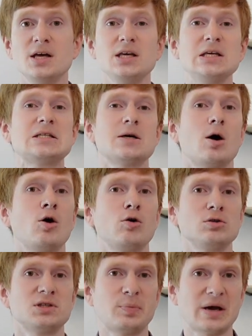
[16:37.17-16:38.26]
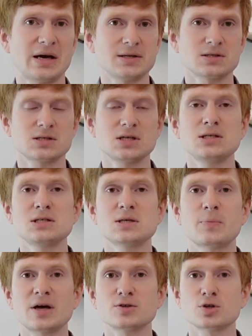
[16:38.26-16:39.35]
It all depends. It
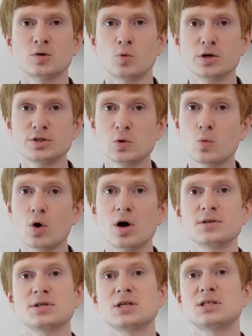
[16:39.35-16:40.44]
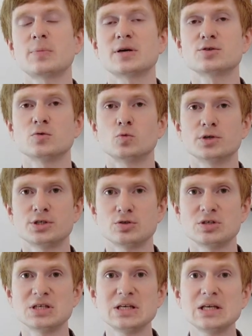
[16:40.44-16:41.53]
depends on what you want, it depends on what you
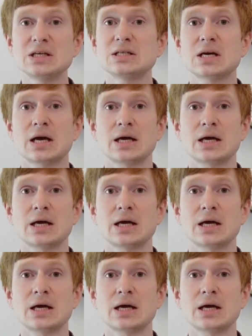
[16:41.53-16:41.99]
need,